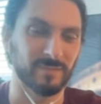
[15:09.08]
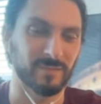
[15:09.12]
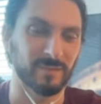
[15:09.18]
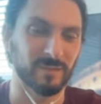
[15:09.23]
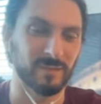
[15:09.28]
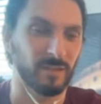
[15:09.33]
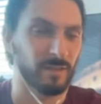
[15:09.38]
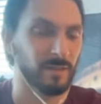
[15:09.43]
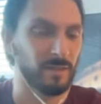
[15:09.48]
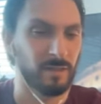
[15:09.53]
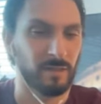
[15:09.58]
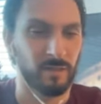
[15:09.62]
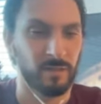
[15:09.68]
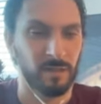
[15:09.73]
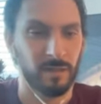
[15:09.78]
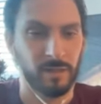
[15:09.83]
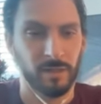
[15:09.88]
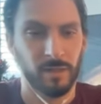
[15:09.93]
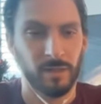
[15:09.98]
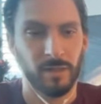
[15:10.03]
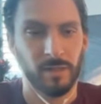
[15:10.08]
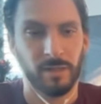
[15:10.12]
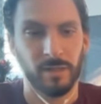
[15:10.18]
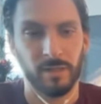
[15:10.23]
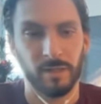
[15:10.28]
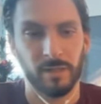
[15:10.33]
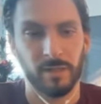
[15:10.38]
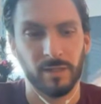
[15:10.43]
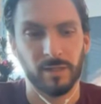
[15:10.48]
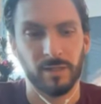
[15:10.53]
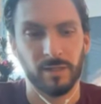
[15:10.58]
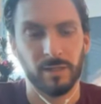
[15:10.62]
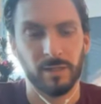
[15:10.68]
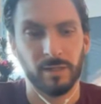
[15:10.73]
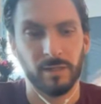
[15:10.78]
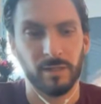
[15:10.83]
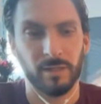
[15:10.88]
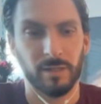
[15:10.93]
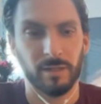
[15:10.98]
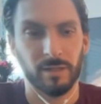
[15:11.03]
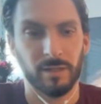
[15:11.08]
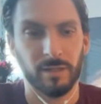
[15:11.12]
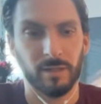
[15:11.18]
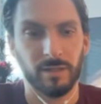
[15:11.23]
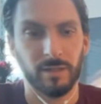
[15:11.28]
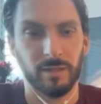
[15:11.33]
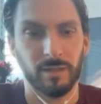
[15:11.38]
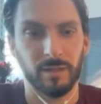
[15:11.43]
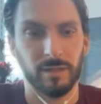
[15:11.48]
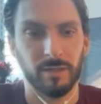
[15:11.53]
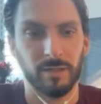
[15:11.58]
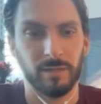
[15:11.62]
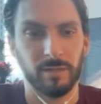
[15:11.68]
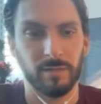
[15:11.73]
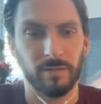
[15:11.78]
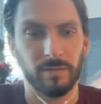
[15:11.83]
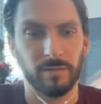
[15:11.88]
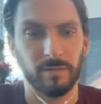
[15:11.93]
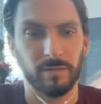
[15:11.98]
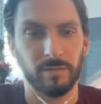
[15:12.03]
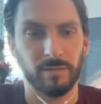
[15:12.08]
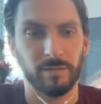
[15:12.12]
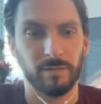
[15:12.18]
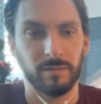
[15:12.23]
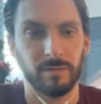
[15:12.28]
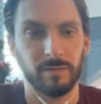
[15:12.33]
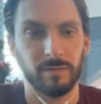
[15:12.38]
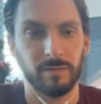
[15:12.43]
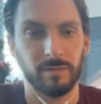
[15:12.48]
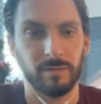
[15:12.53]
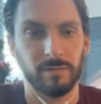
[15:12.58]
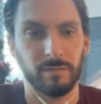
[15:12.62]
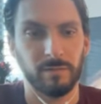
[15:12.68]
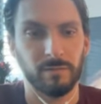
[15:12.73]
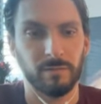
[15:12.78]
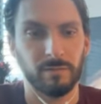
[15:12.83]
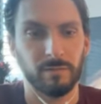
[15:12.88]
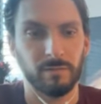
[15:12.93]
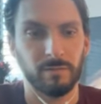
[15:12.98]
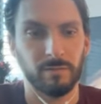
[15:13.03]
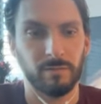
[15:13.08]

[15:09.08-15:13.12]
This person isn't speaking.